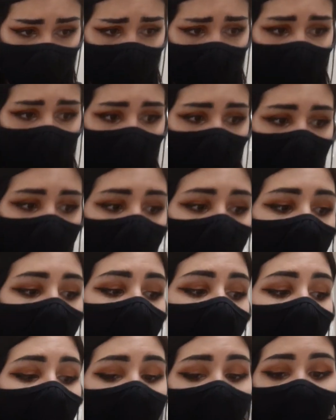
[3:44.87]
and
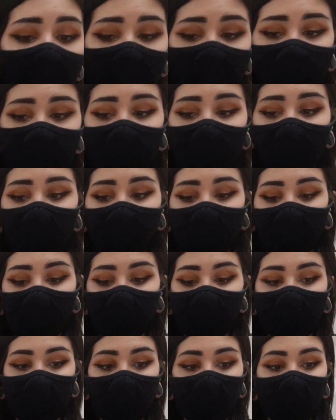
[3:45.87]
that
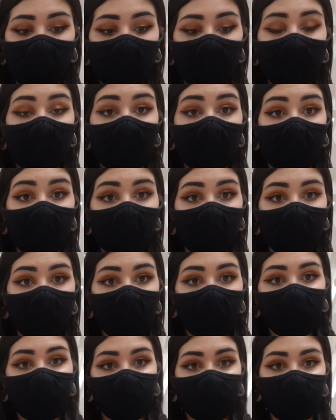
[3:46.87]
is it.